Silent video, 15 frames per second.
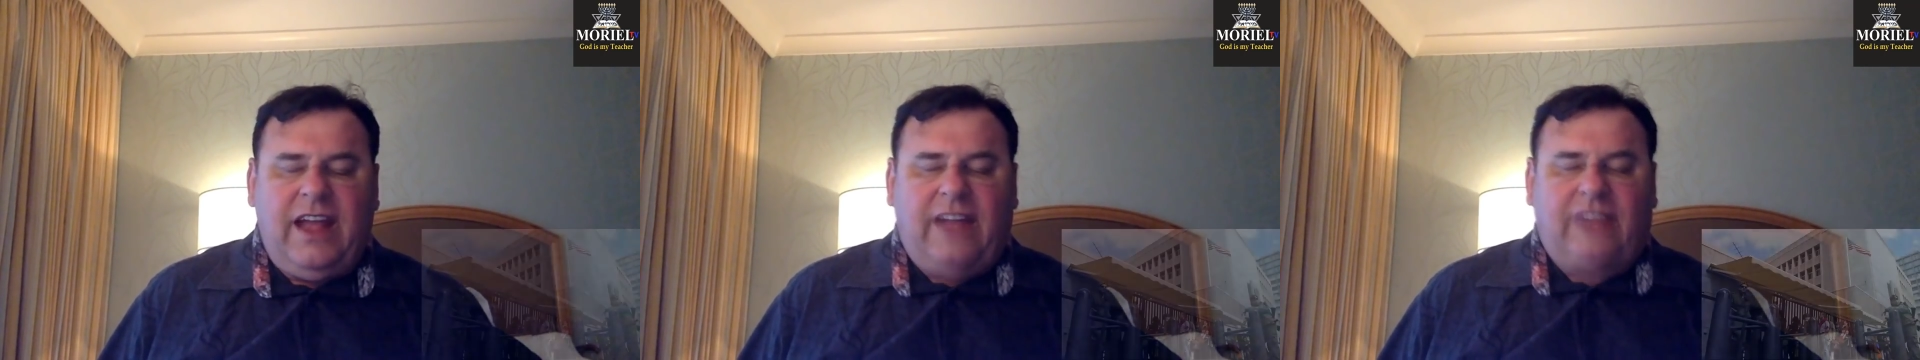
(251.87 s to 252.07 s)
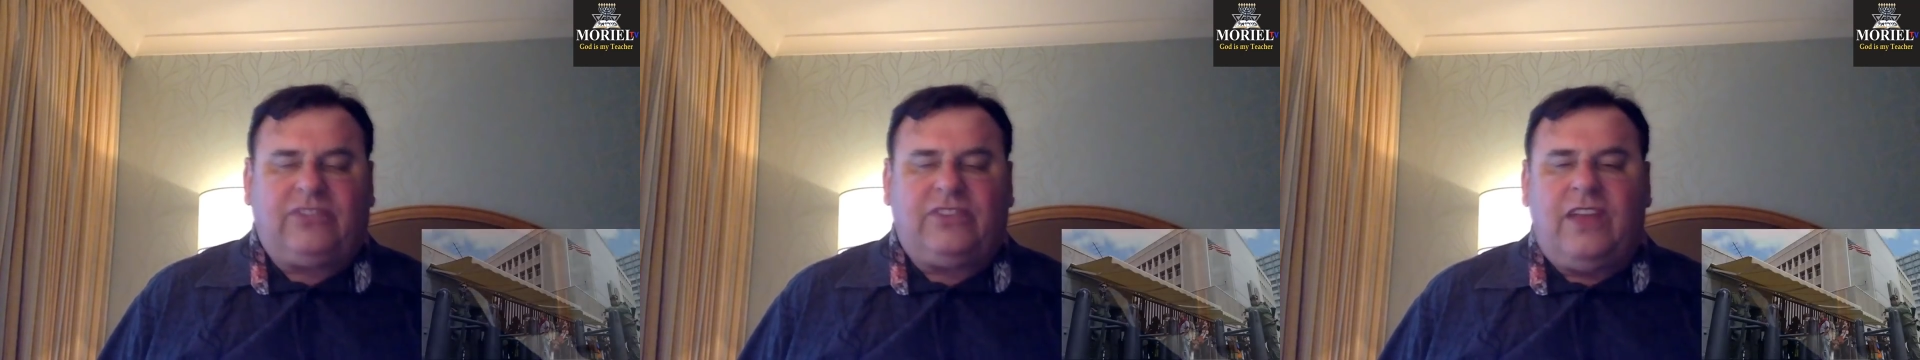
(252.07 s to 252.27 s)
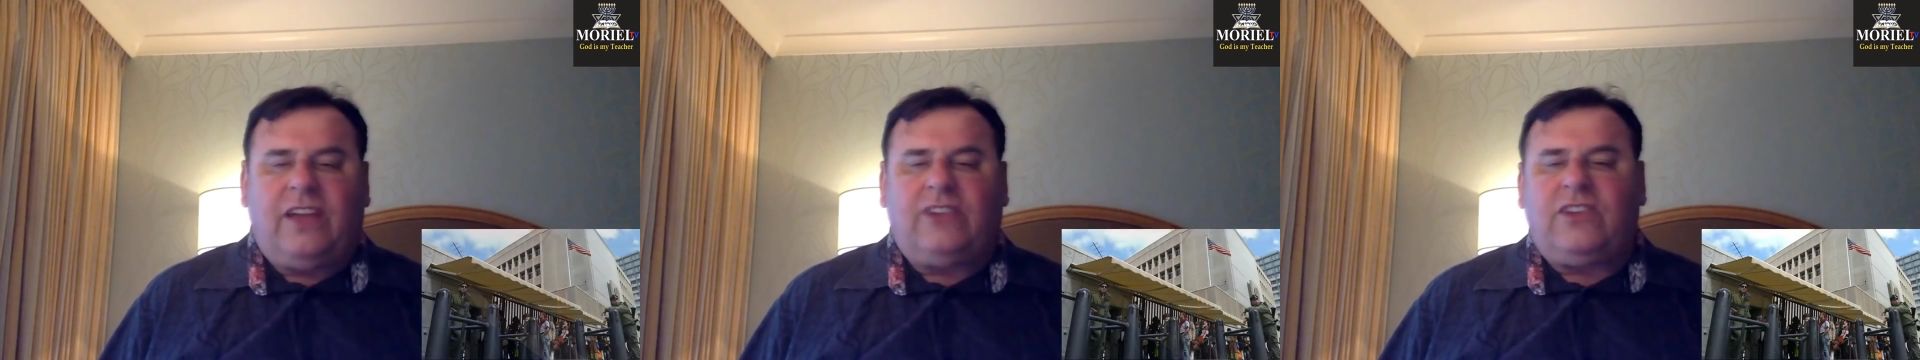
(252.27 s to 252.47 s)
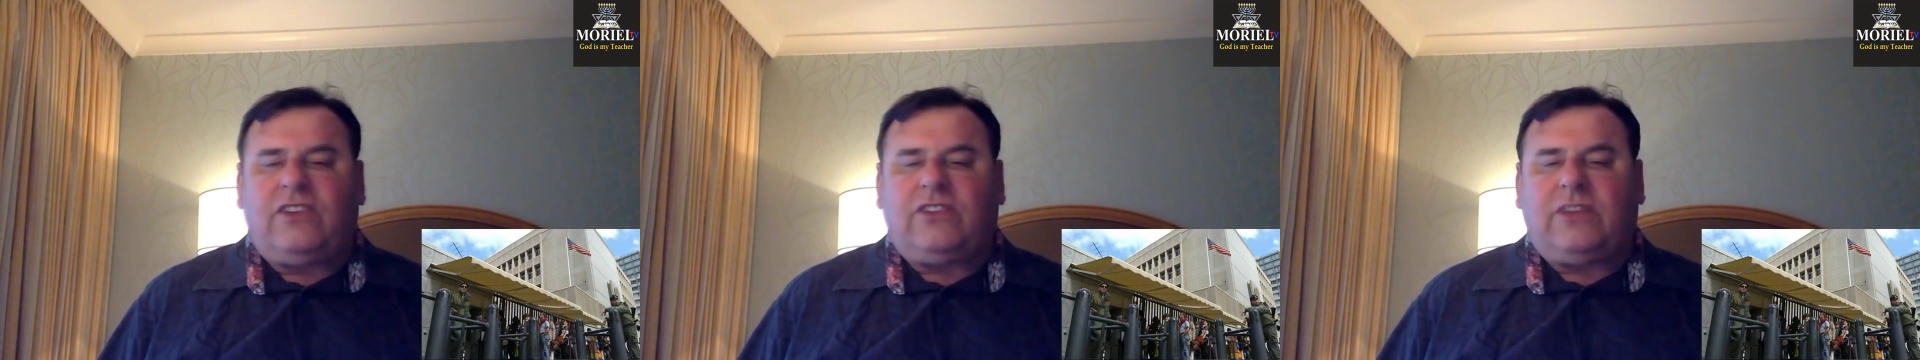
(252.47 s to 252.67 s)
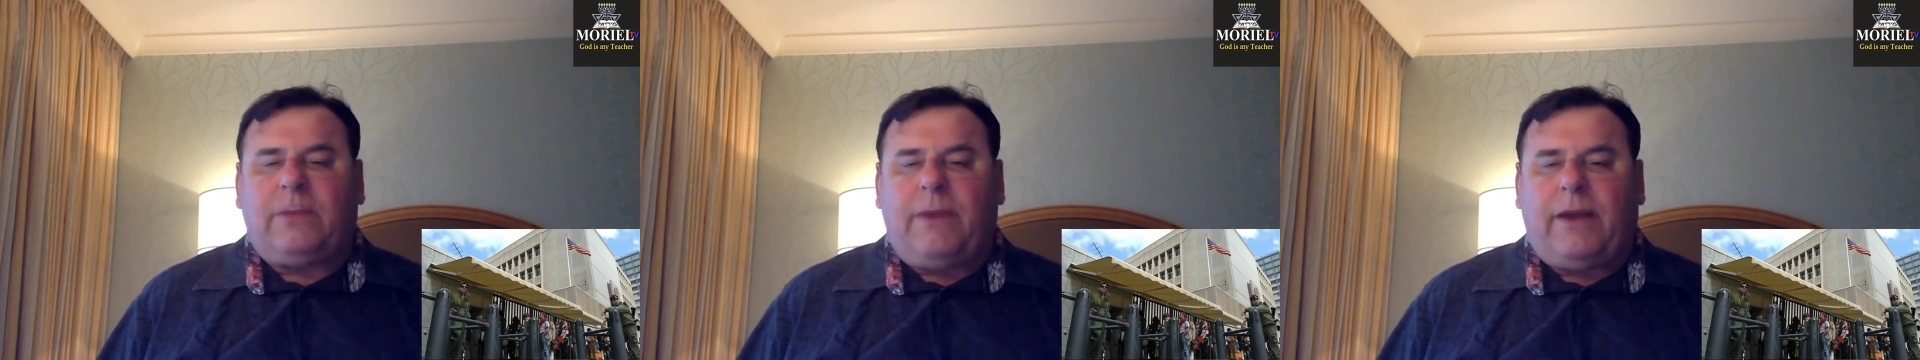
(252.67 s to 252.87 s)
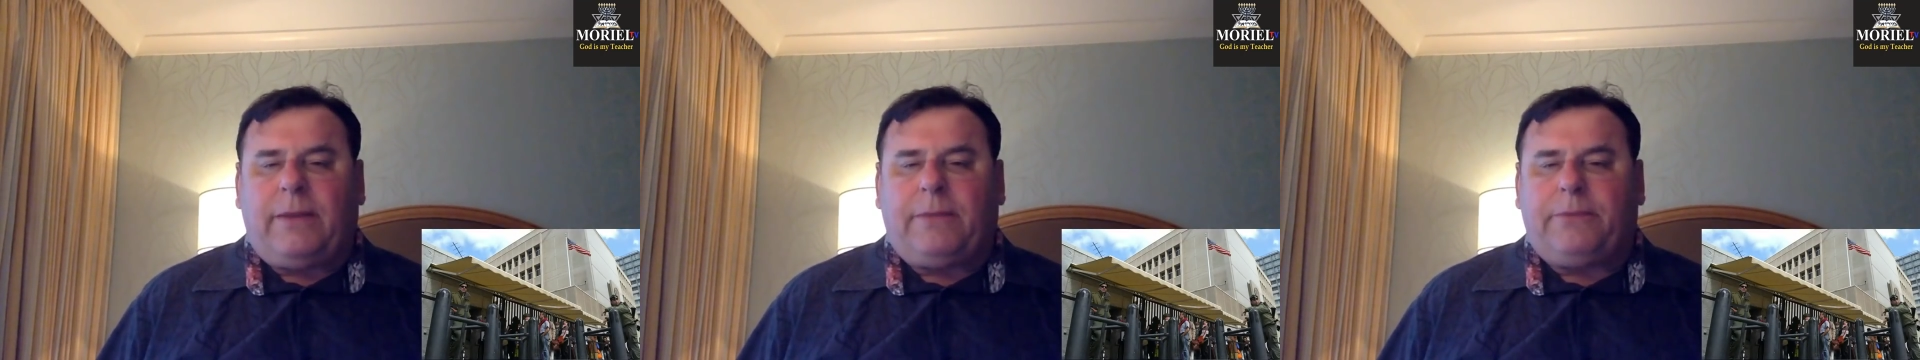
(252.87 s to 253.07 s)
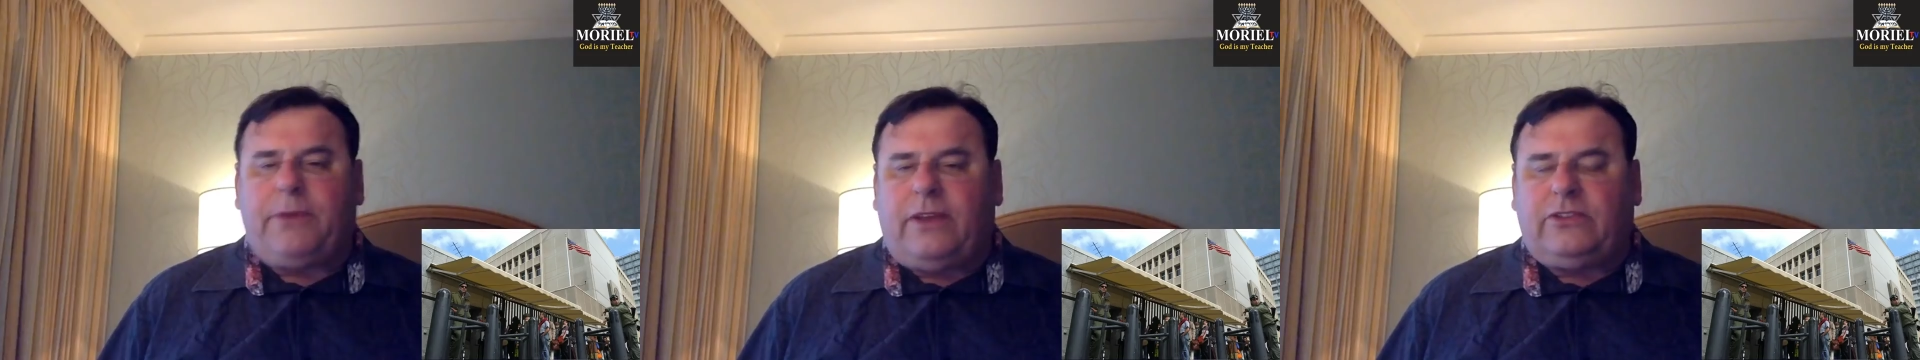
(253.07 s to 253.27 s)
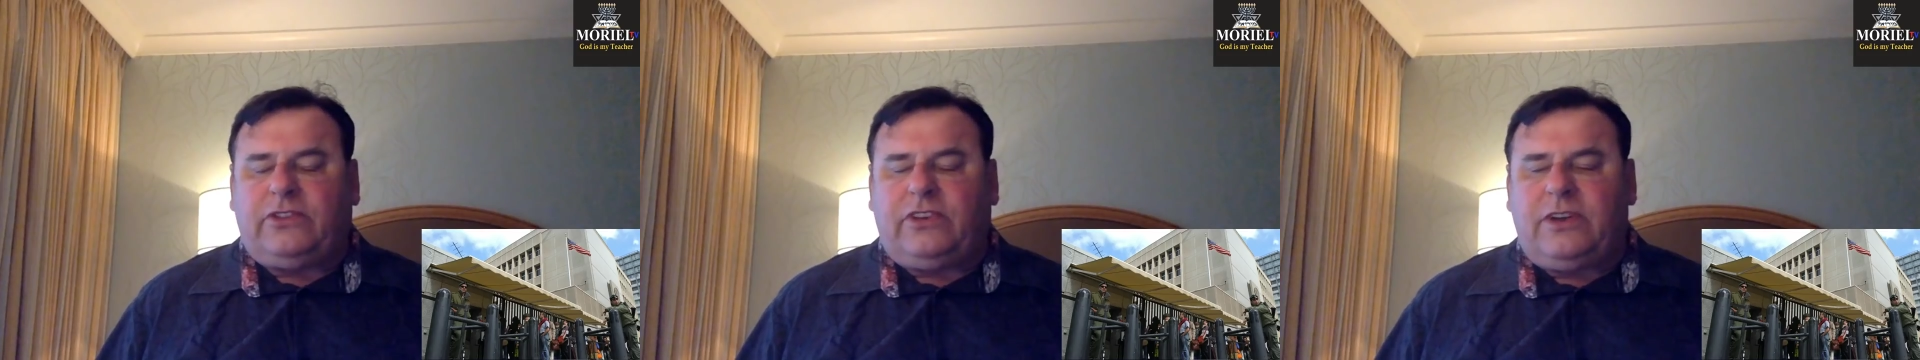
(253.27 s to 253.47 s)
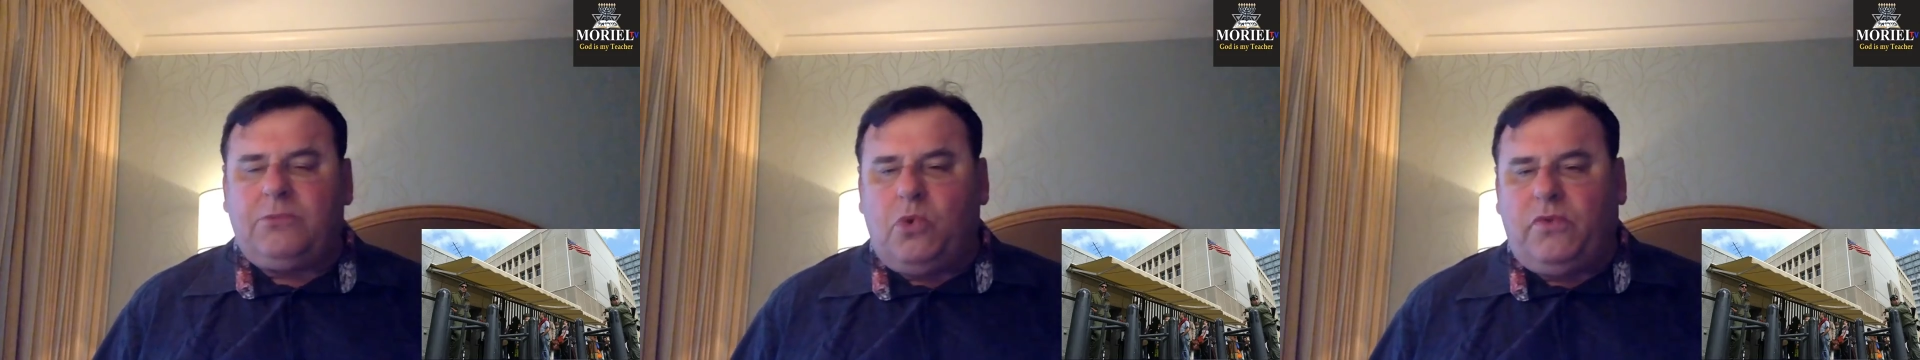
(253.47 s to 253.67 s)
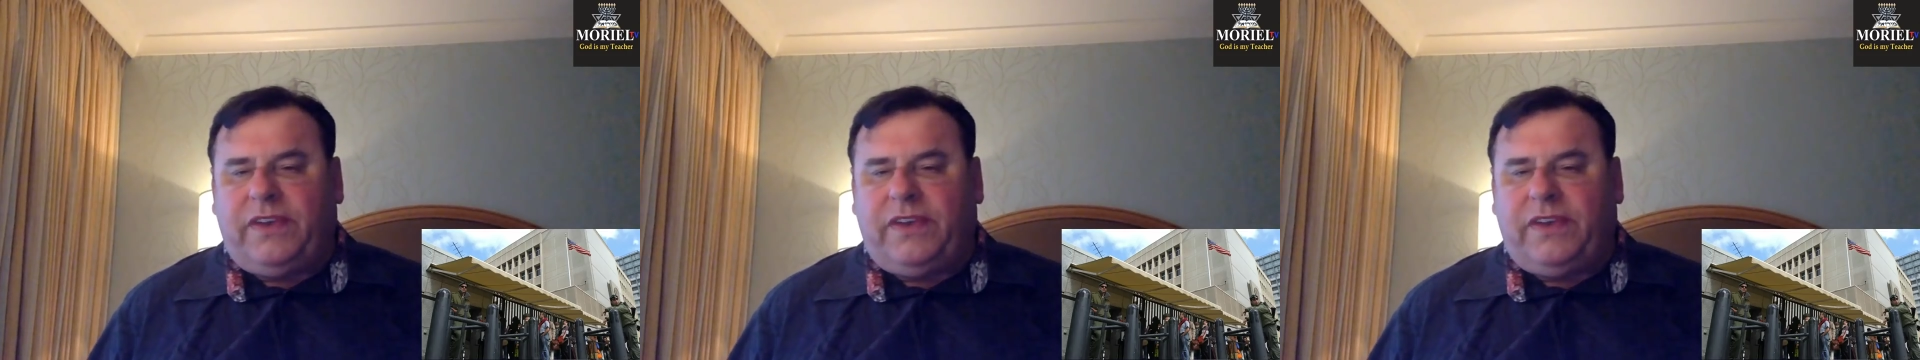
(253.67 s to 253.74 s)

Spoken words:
It's not just about a president